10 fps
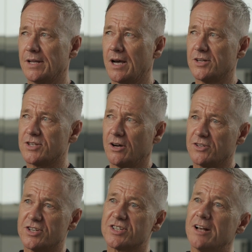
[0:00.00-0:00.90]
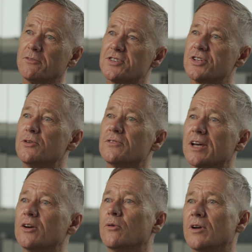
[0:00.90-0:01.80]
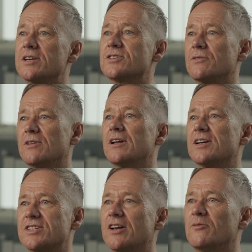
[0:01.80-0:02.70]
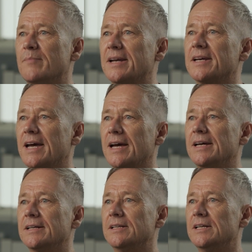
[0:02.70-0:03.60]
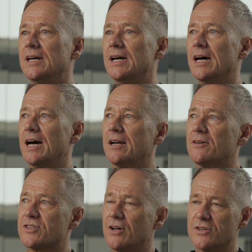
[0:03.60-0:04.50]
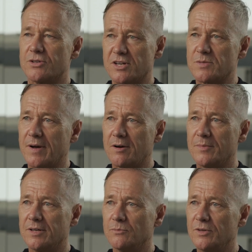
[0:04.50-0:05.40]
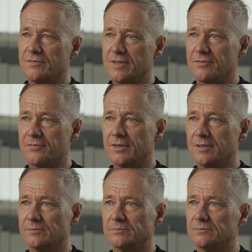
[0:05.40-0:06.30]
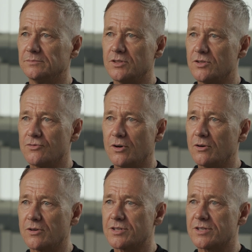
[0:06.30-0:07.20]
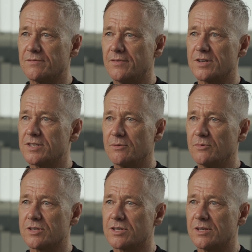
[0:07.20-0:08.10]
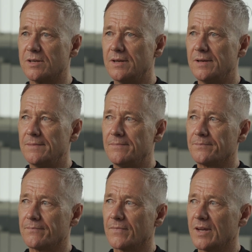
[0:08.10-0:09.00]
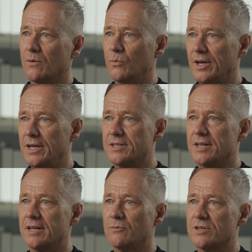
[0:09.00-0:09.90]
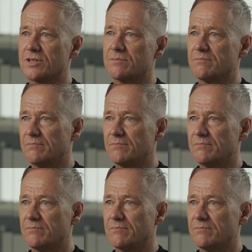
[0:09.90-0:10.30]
I started to self-soothe, they call it, so that, like, self-medicate. And I was starting to experiment with different drugs. First it was weed, then it was